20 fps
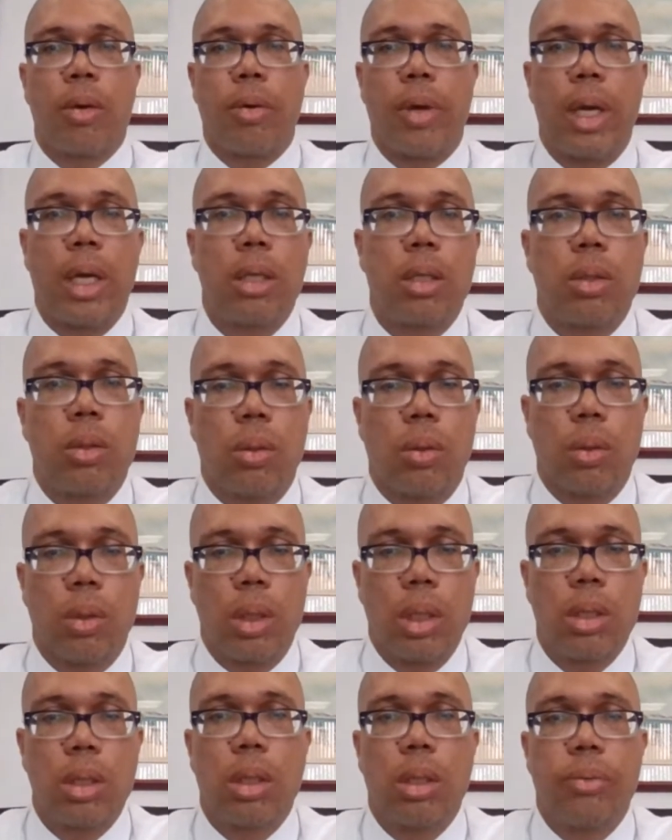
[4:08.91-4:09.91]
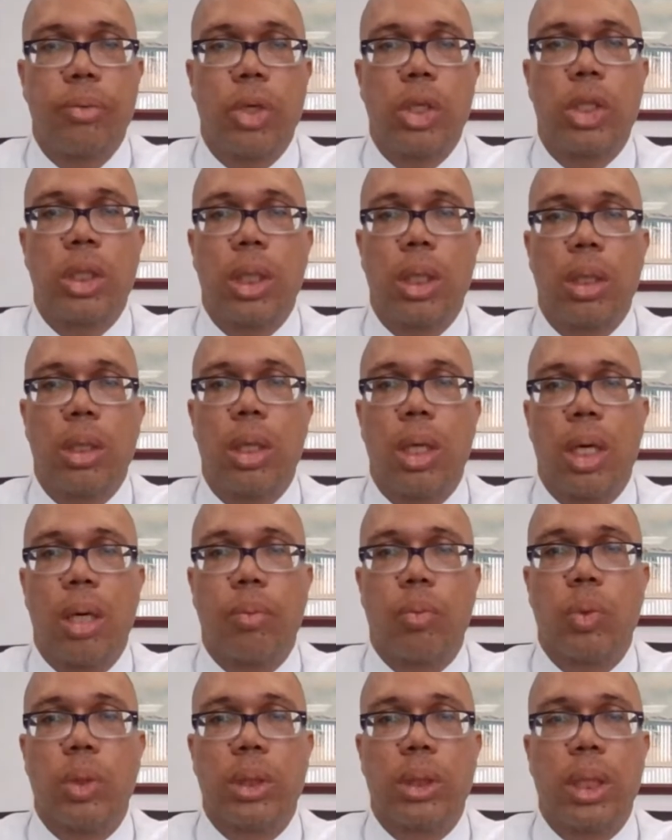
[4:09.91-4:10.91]
Right. So this conversion
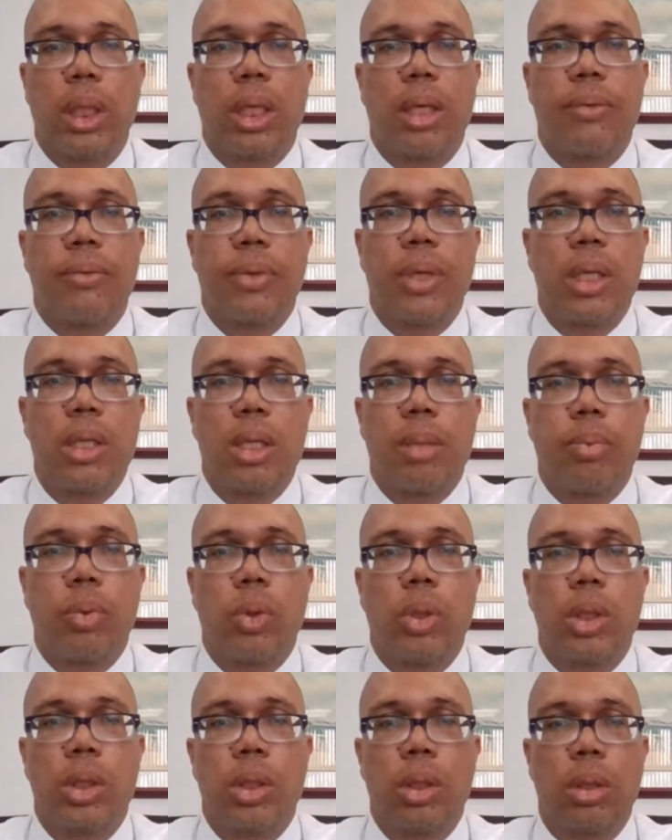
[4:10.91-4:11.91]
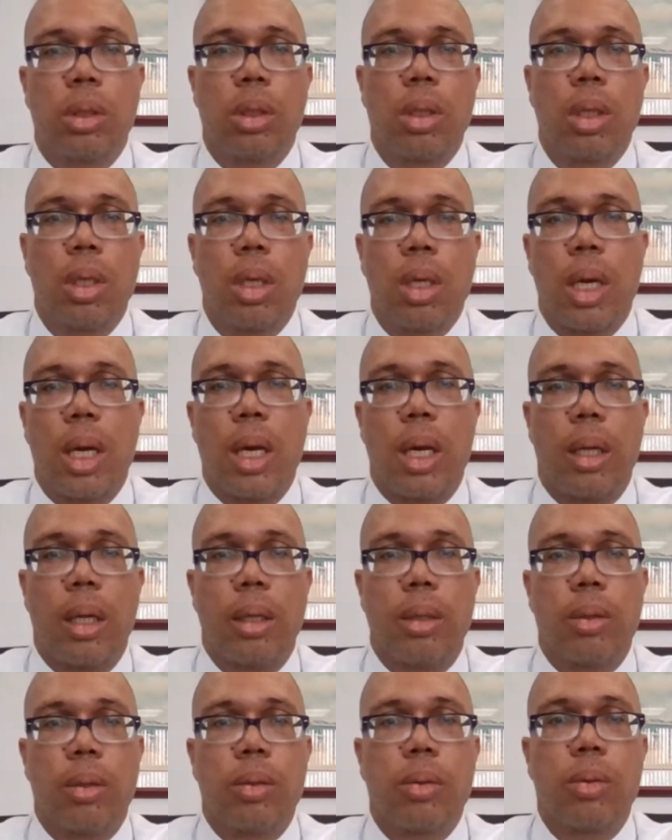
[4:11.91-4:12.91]
will take a phased approach
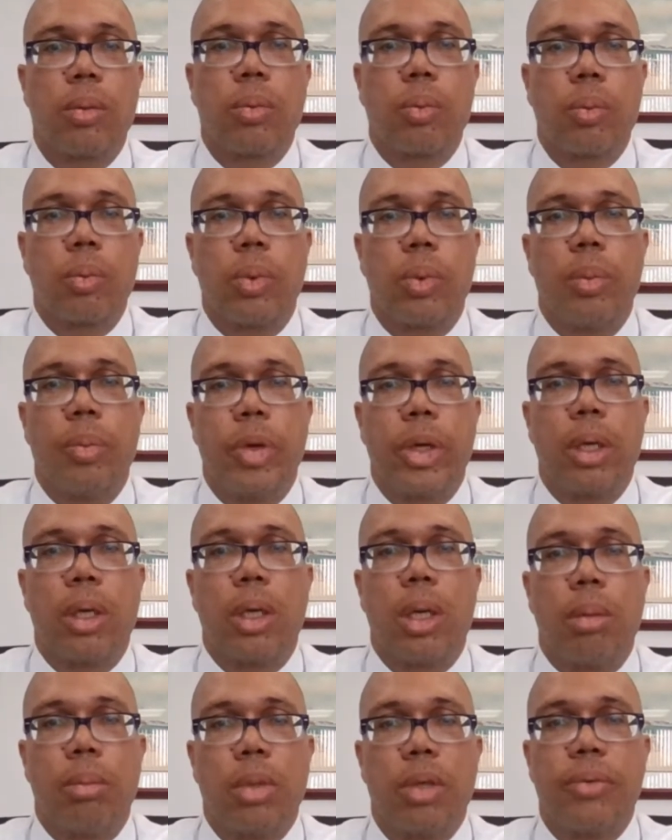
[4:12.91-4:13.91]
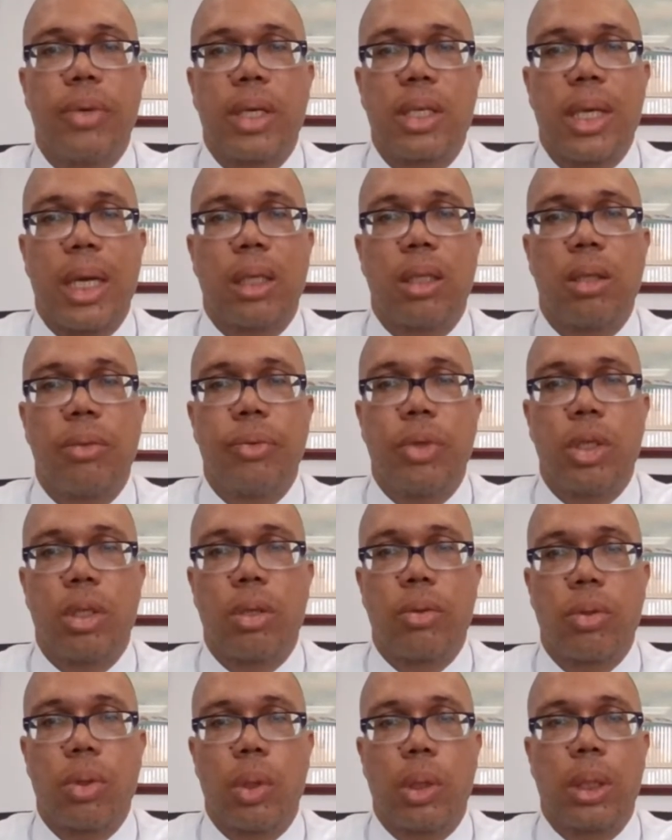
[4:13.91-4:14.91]
and will bring a number of exciting
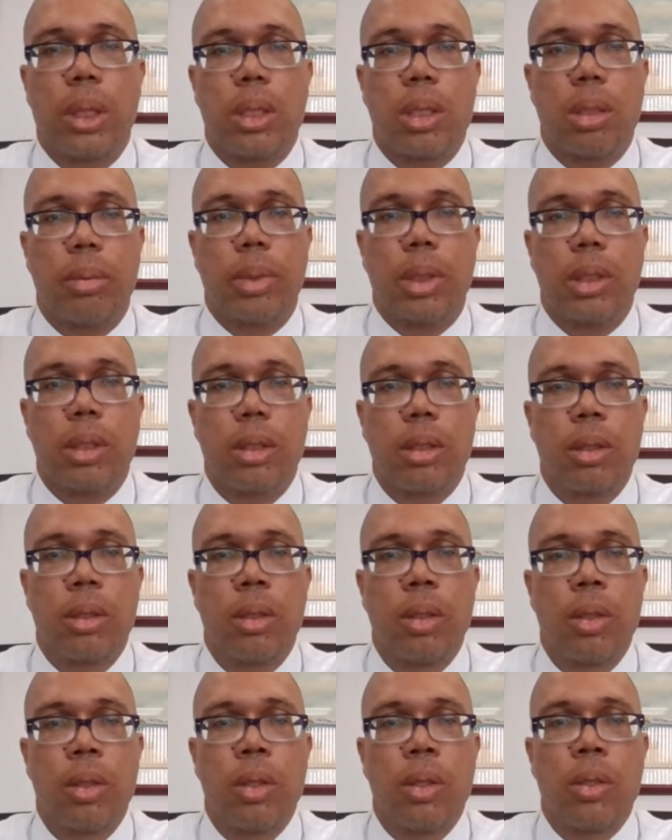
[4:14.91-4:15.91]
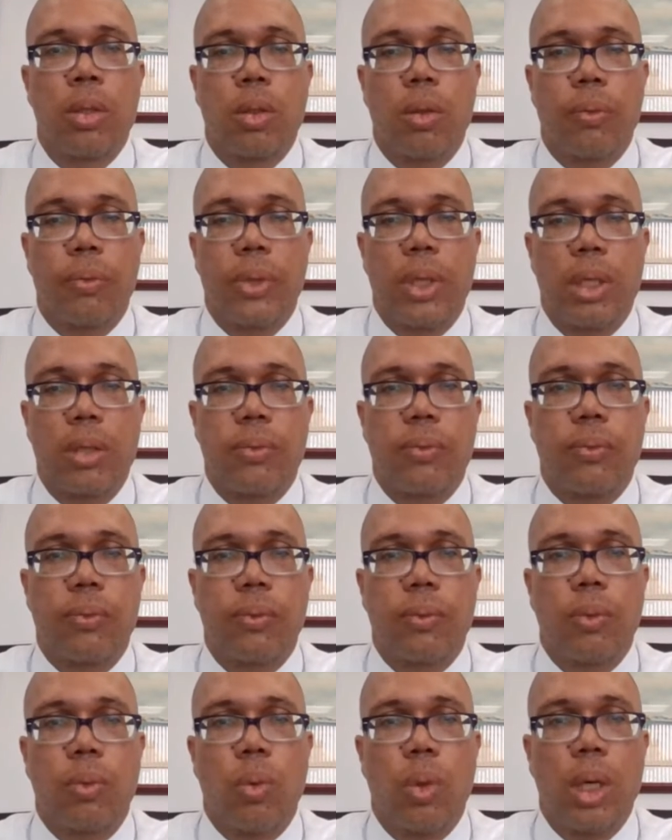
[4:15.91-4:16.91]
features for our customers. So phase
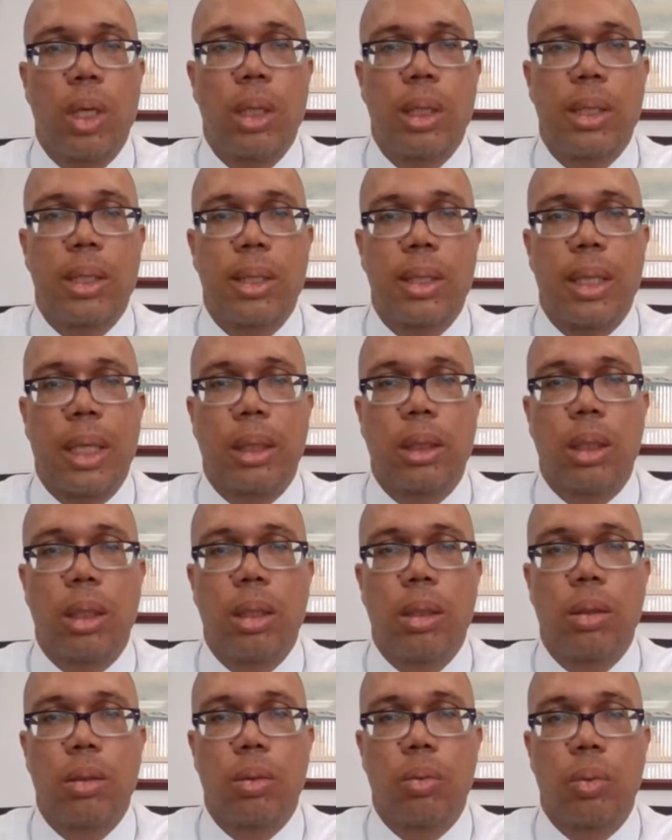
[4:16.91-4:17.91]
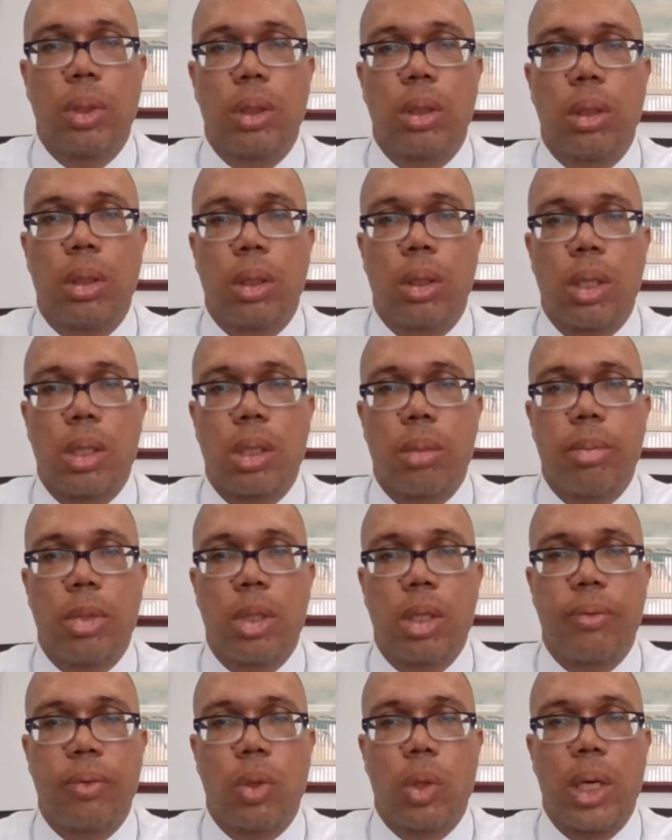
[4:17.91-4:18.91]
one has started with
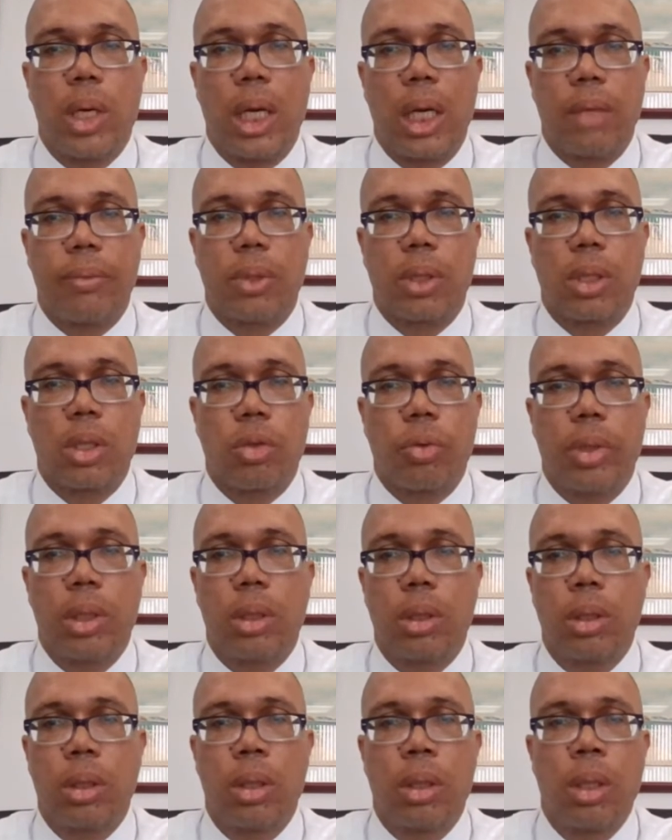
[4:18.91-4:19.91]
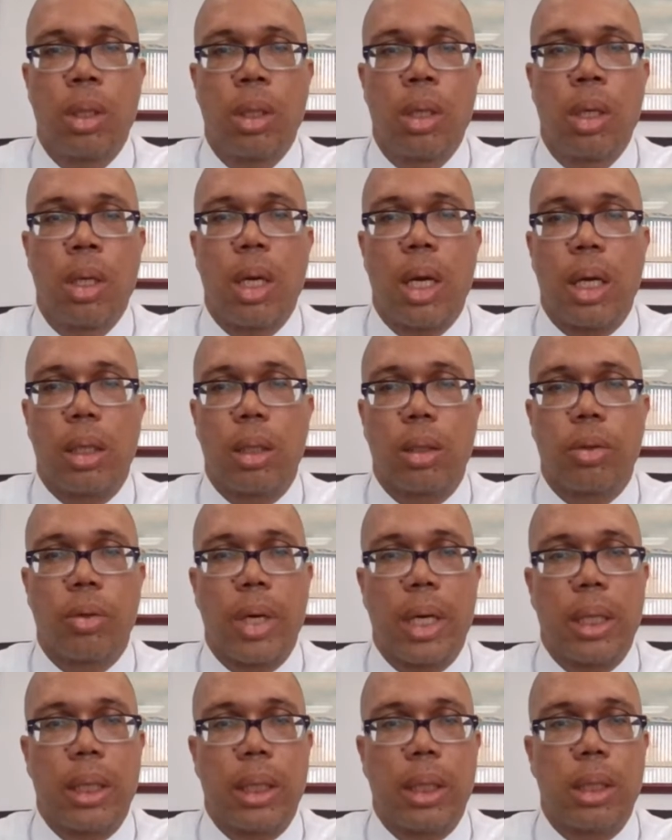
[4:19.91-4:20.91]
customers of our Halifax Street and
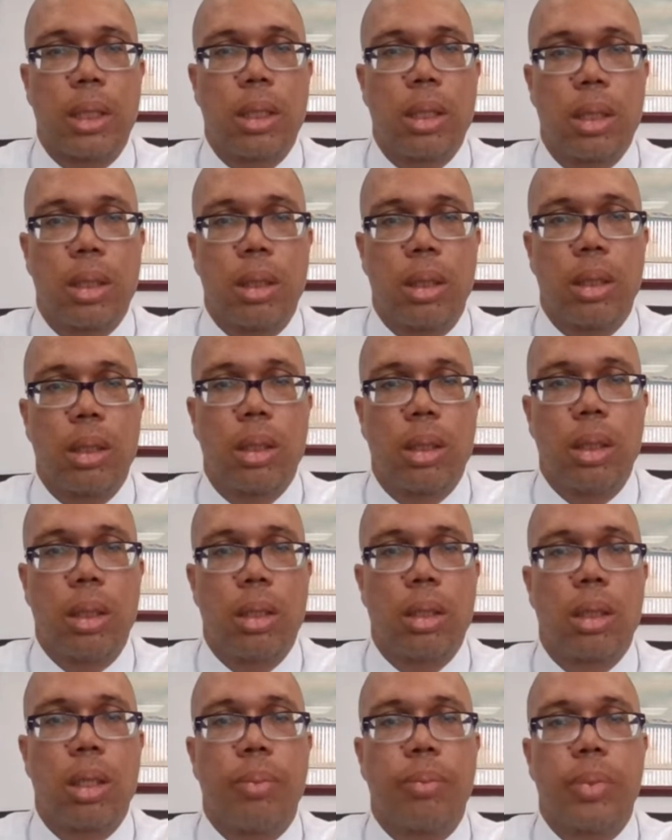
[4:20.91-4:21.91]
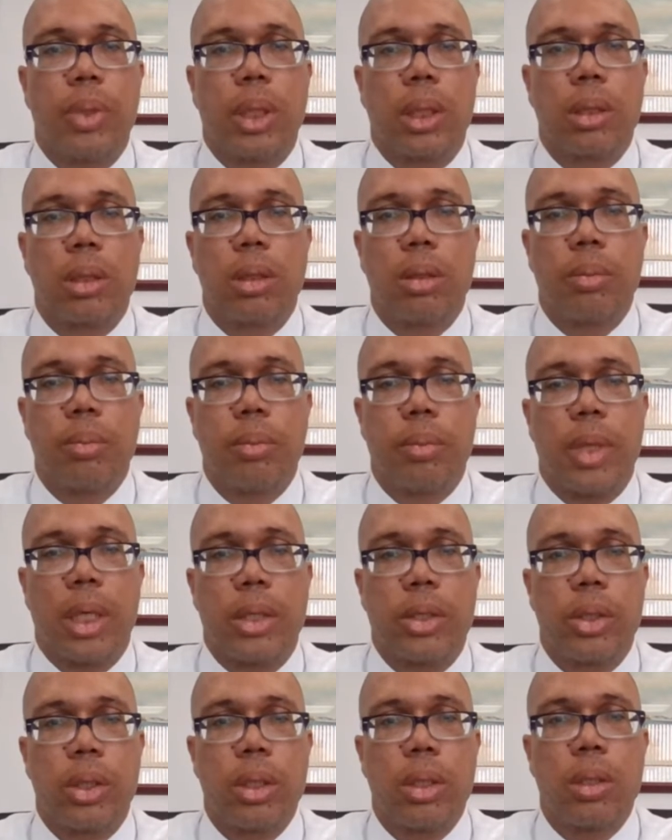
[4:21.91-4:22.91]
Grandon's the Steels Complex
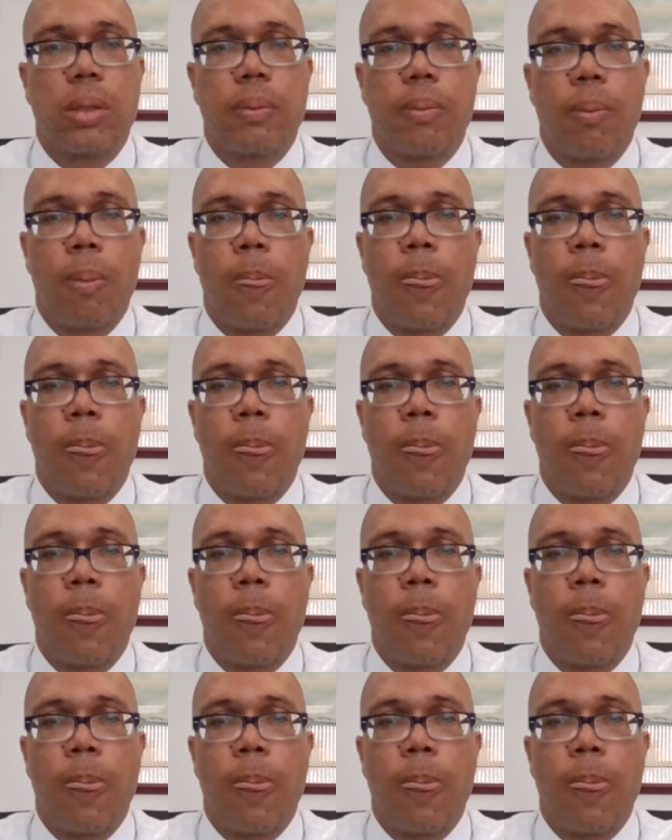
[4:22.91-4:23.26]
branches.